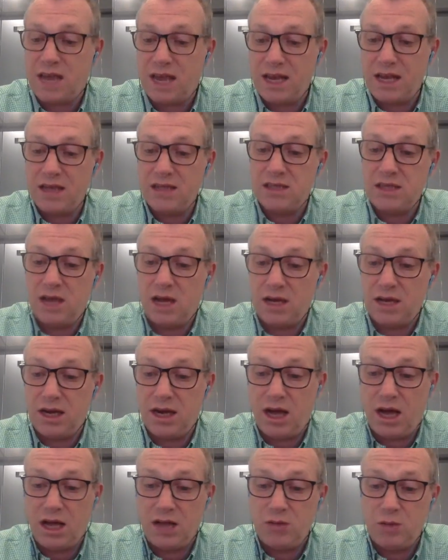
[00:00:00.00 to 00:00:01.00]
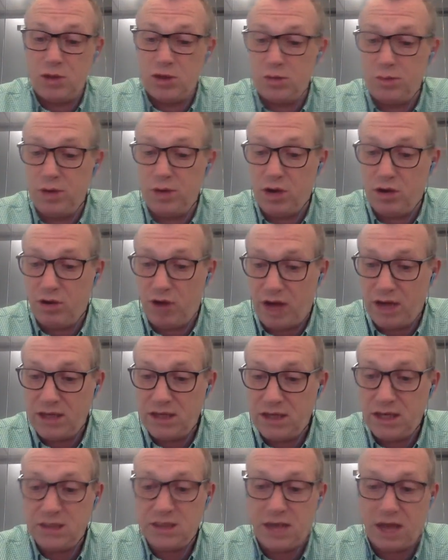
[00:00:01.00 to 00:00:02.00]
getting started guides we should be
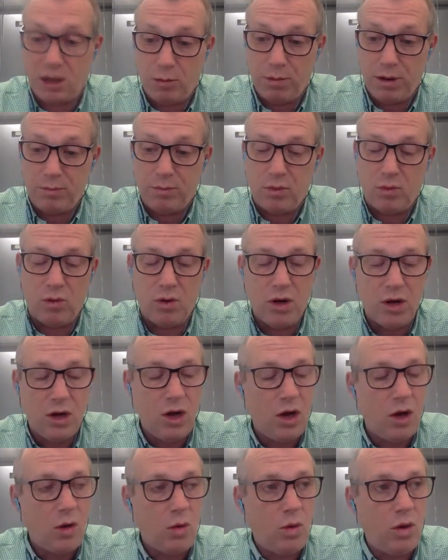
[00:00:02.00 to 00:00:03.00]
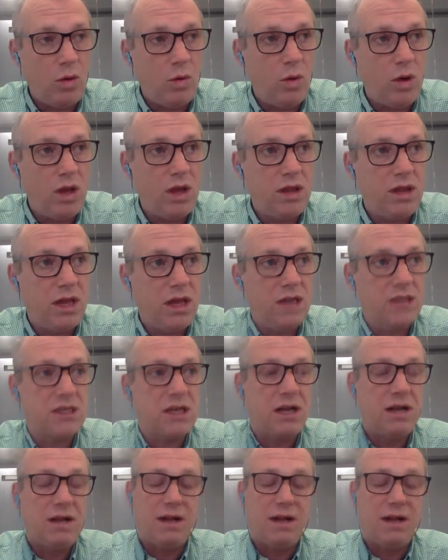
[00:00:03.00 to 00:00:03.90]
creating to help people with this,